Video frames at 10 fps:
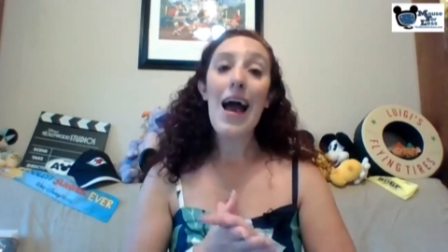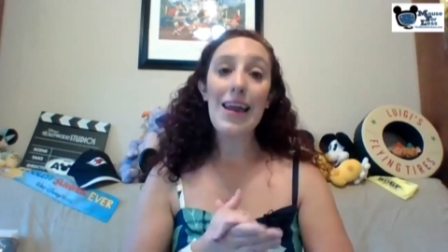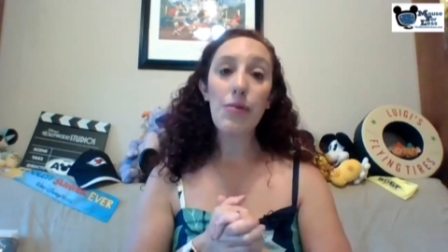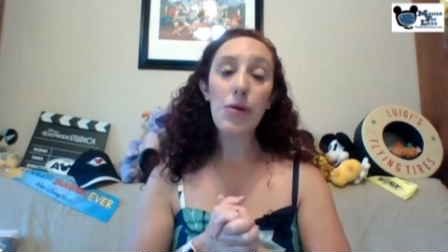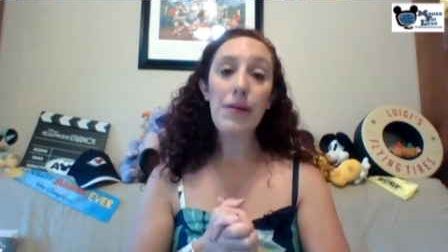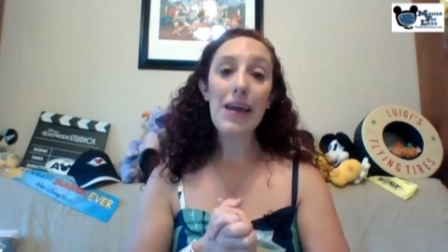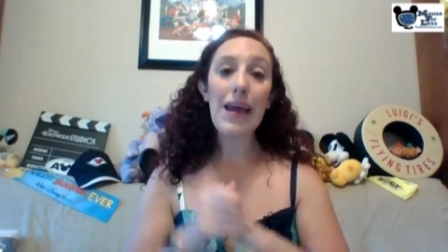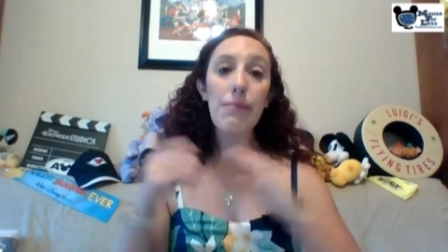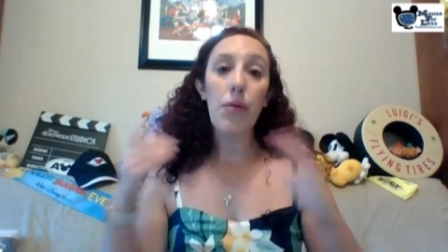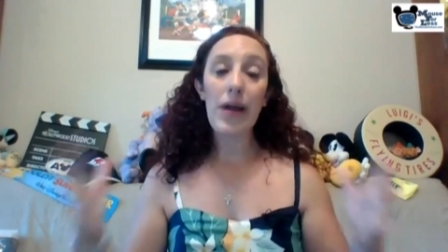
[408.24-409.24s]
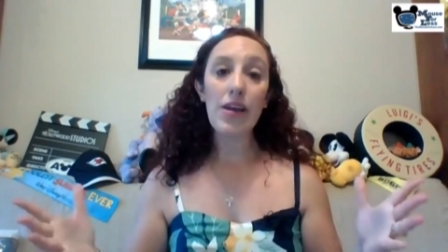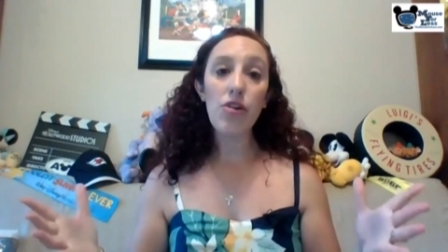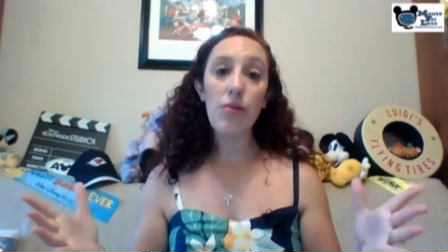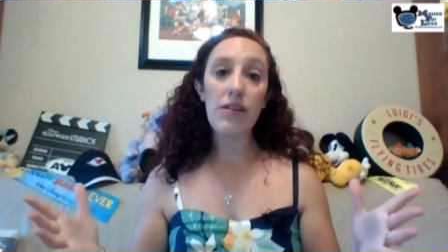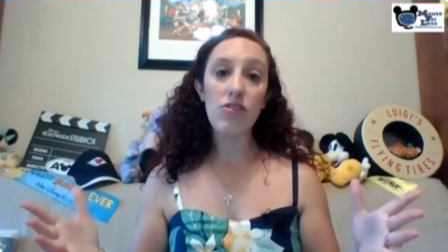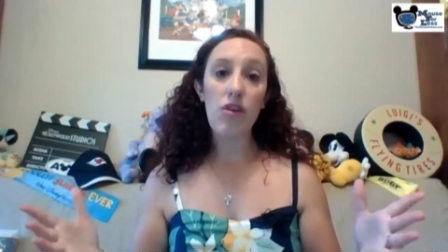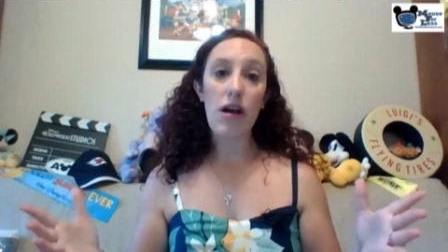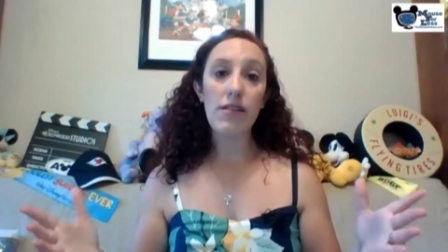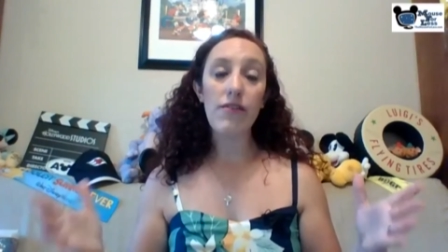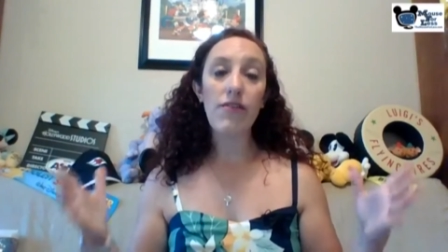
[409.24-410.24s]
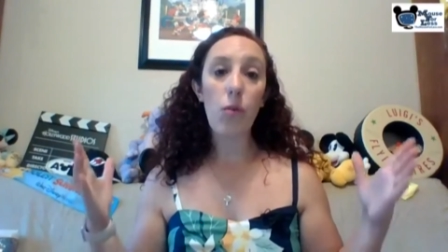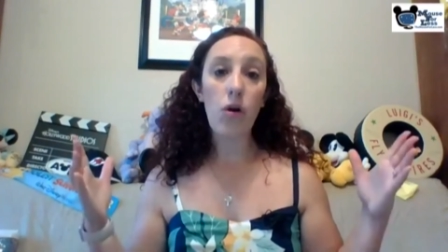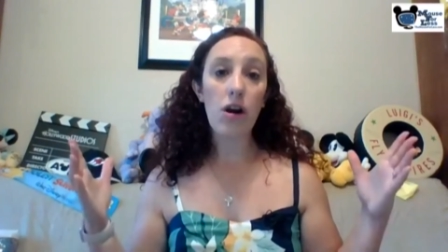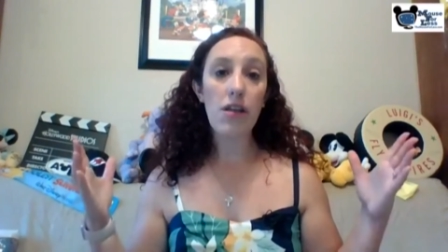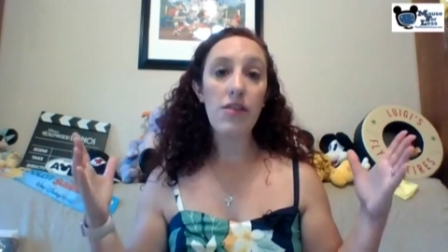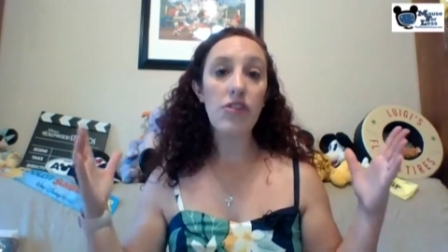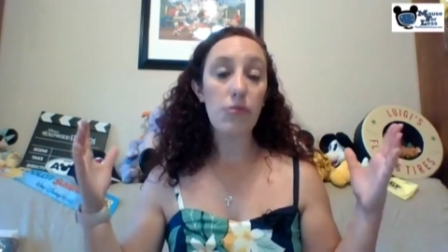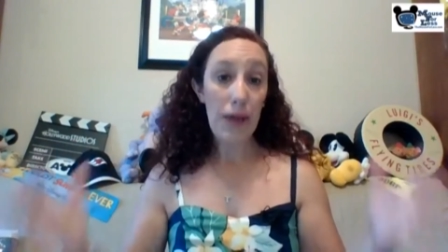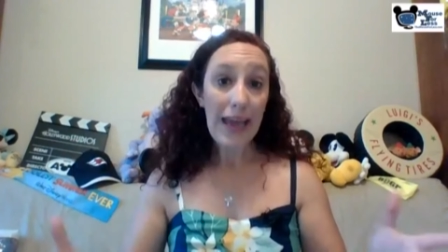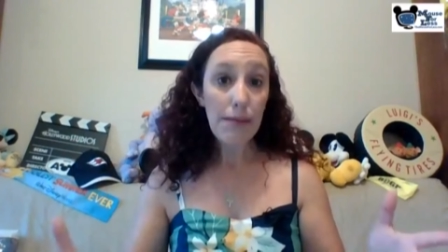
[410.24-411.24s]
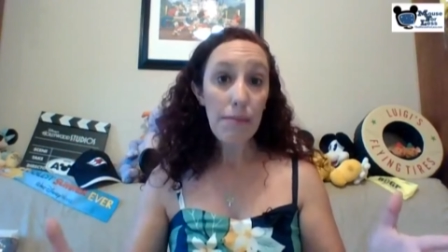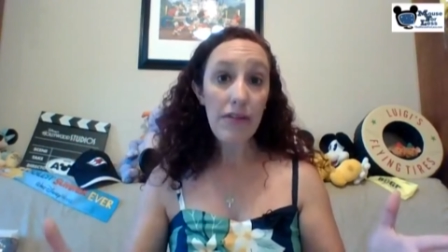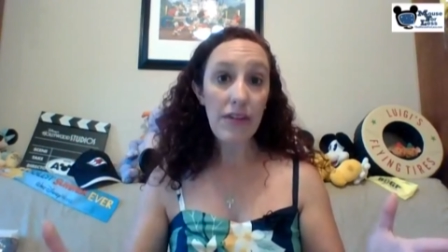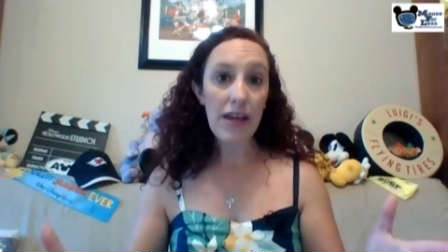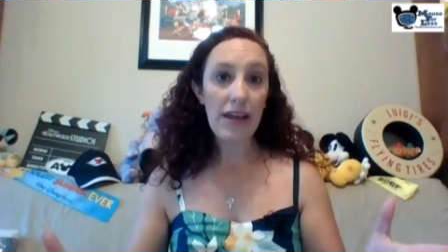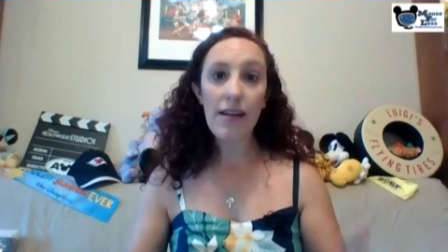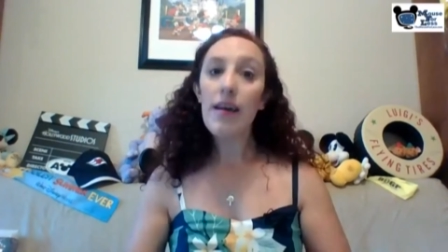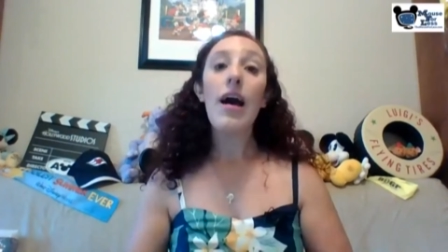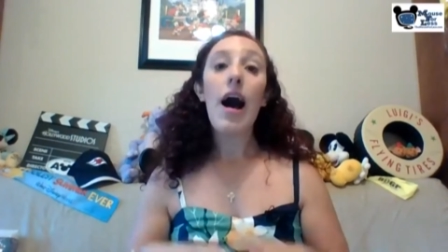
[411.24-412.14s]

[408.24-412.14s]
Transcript: and it will be a brand new restaurant for the Japan Pavilion.